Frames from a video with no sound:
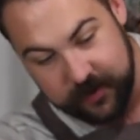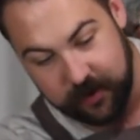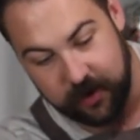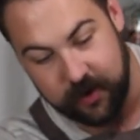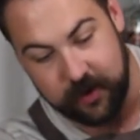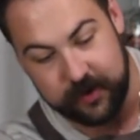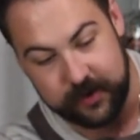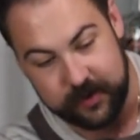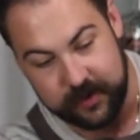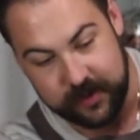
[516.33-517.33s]

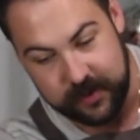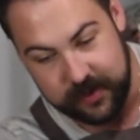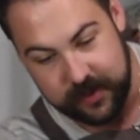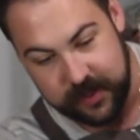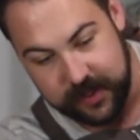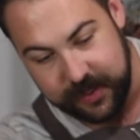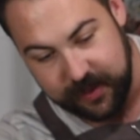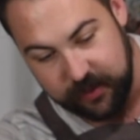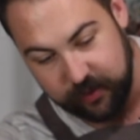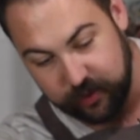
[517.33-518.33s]
on
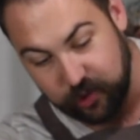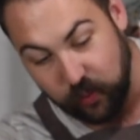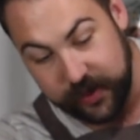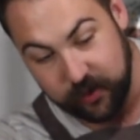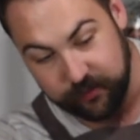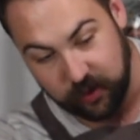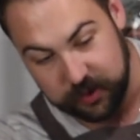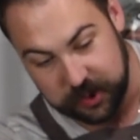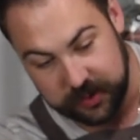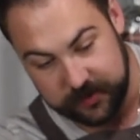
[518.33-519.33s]
the sweeter
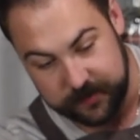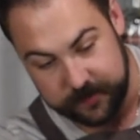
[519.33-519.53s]
version.